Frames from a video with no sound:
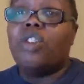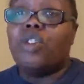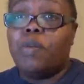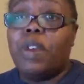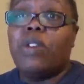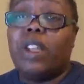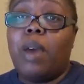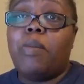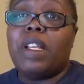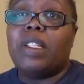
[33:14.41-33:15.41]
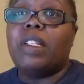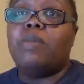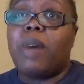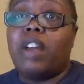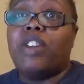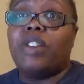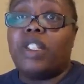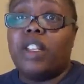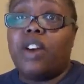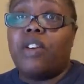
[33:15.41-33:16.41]
to build that business by
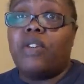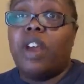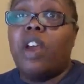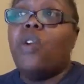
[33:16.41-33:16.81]
yourself